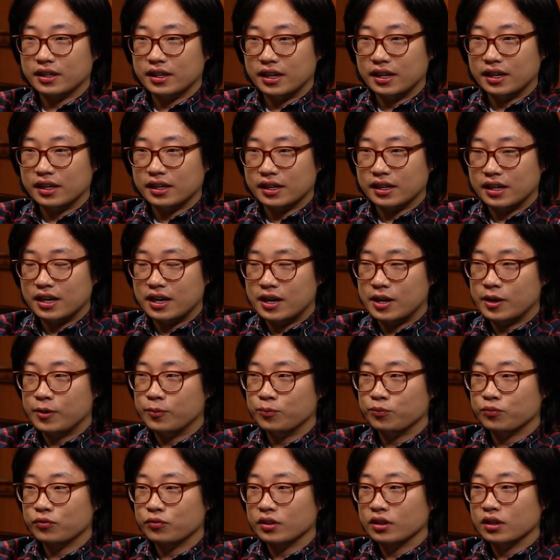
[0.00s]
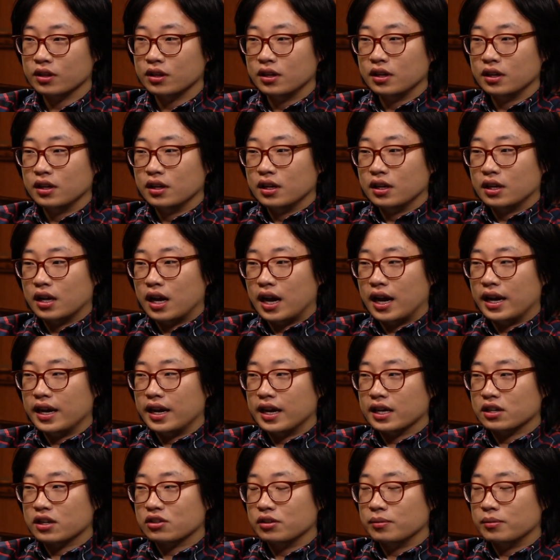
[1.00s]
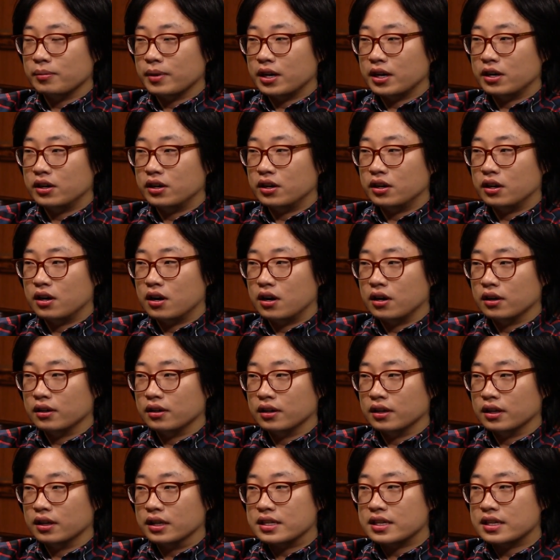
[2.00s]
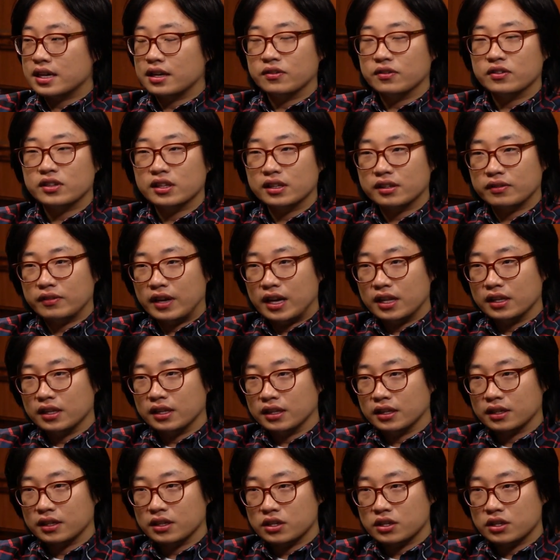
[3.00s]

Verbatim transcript: Yeah. Um, I actually met her on the set of Silicon Valley.